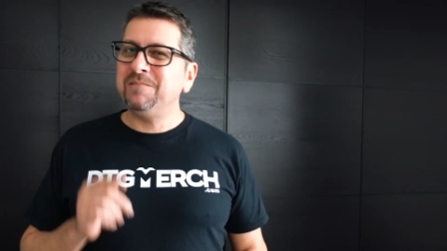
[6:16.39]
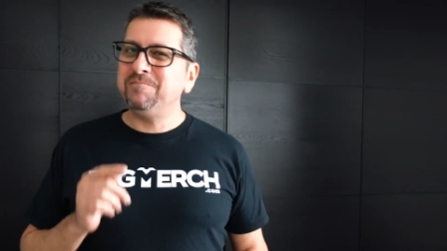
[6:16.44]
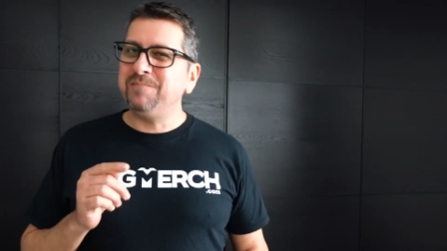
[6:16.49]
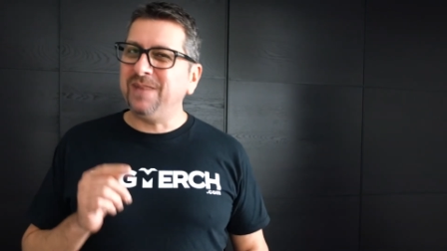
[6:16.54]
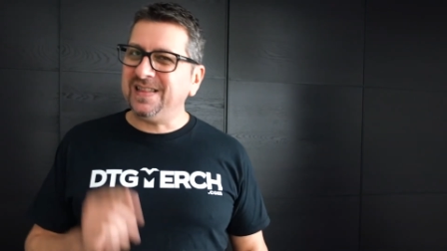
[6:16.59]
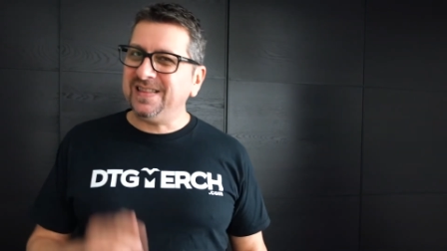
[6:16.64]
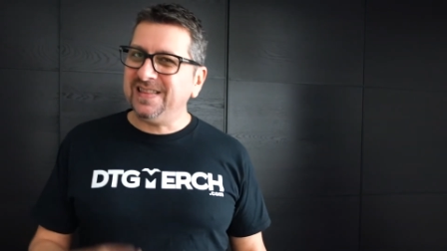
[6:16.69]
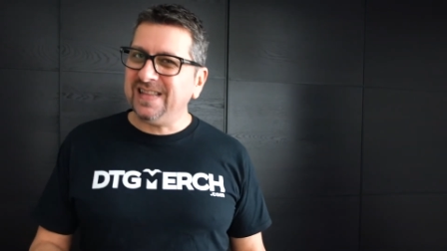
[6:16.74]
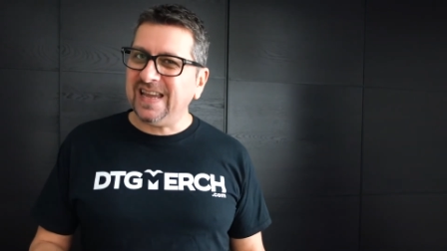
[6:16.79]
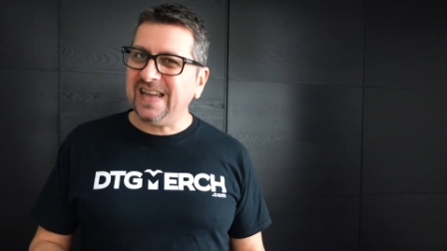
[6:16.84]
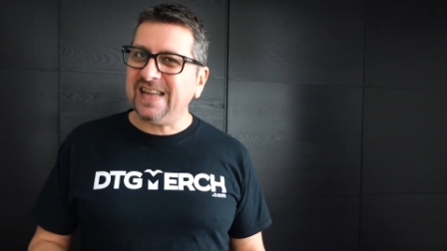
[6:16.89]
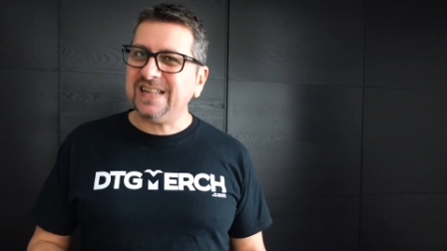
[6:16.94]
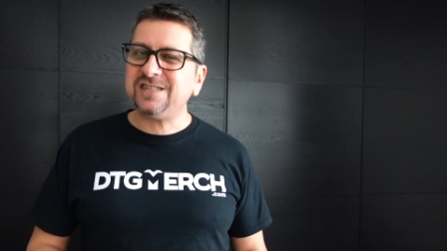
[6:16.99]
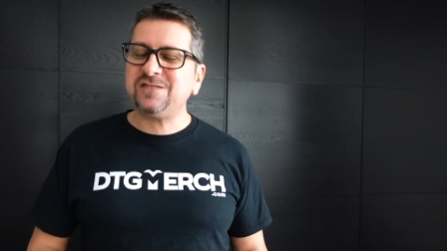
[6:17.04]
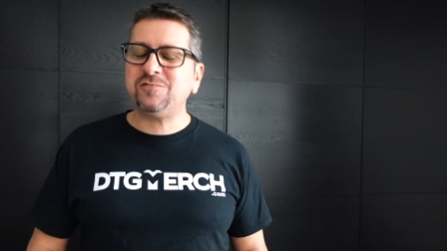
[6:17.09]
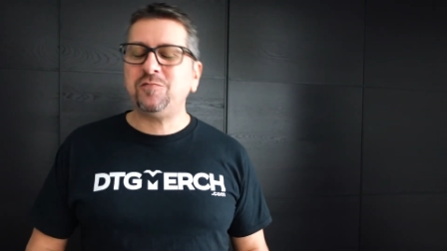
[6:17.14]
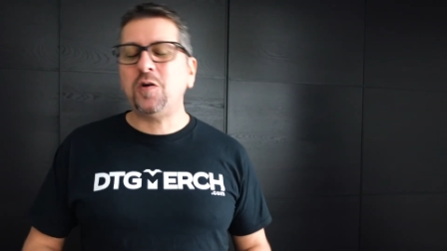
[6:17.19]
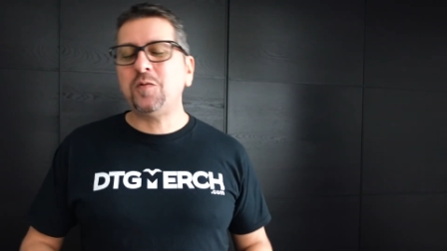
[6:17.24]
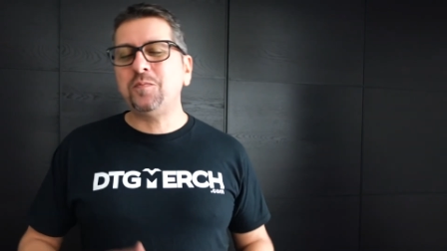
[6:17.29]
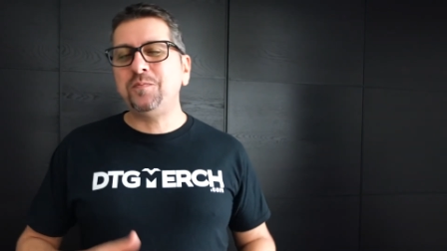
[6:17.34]
but
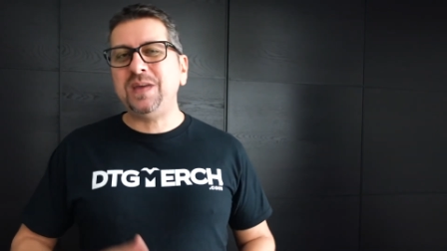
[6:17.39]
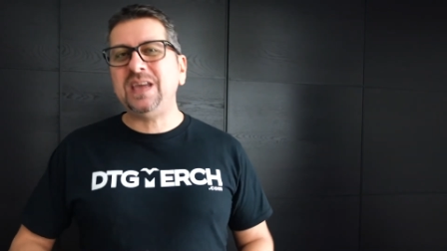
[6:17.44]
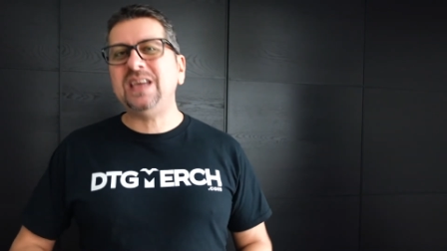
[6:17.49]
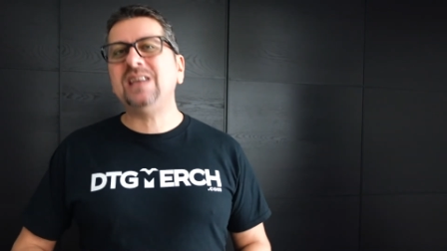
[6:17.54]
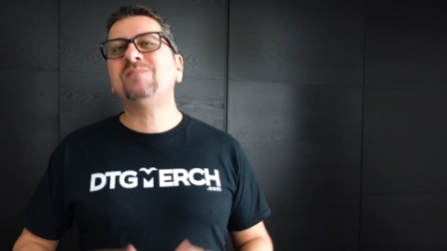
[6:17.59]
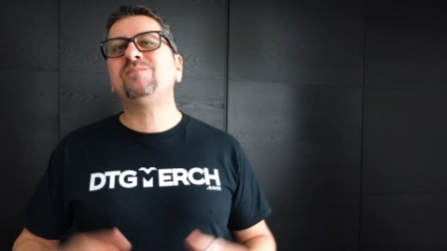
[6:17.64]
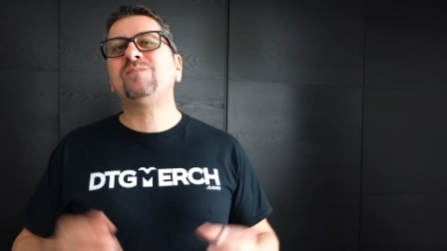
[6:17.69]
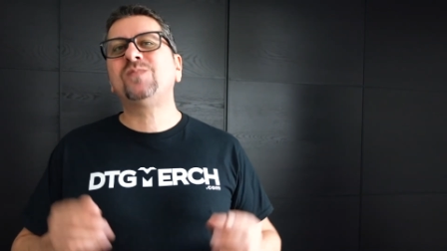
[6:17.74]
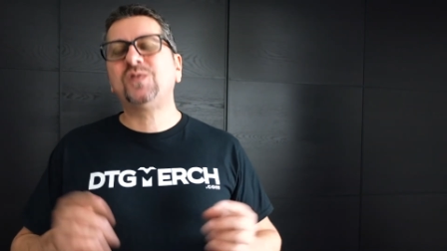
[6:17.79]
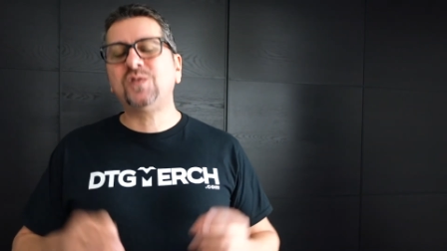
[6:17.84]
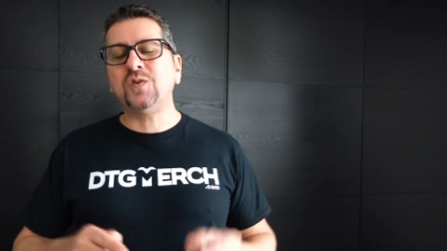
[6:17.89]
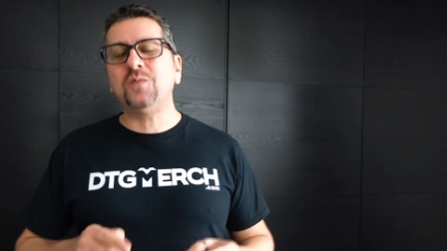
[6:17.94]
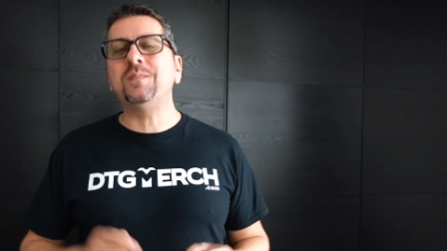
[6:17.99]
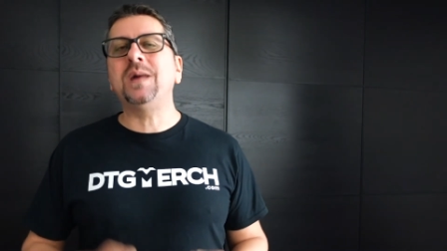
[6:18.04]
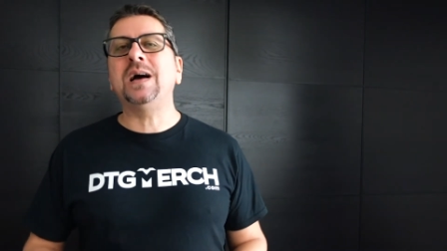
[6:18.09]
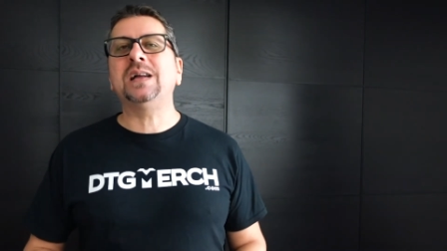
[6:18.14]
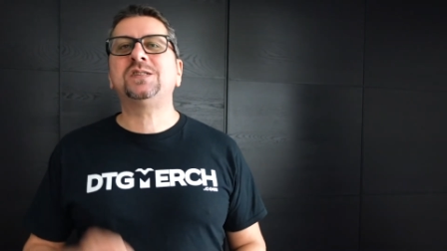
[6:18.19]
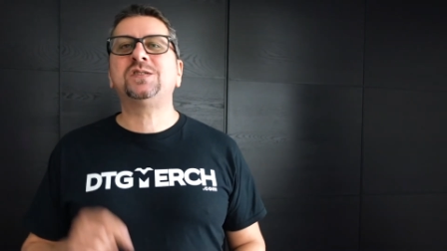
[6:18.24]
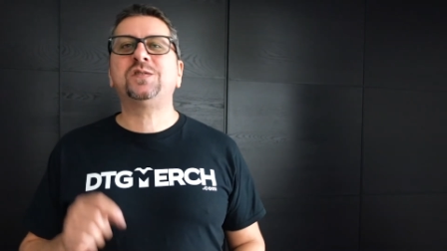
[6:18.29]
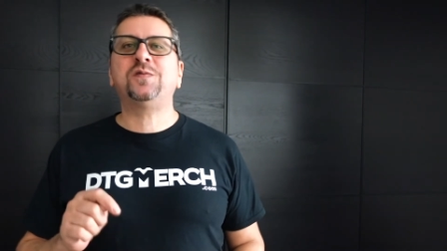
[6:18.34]
this will be too
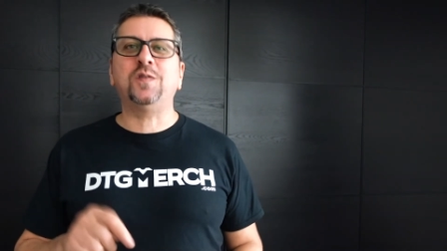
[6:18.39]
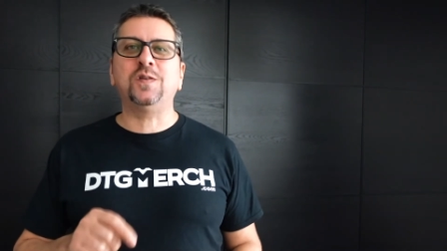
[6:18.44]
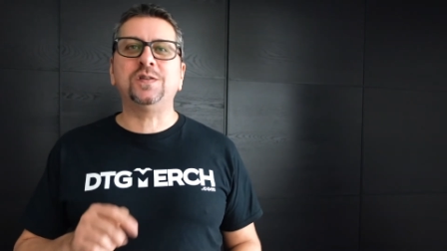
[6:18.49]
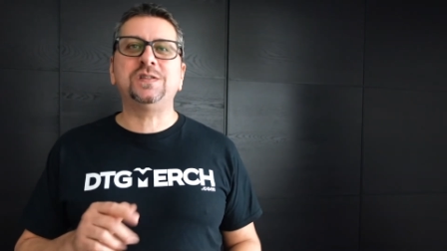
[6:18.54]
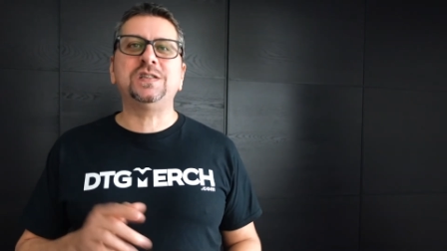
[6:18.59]
much for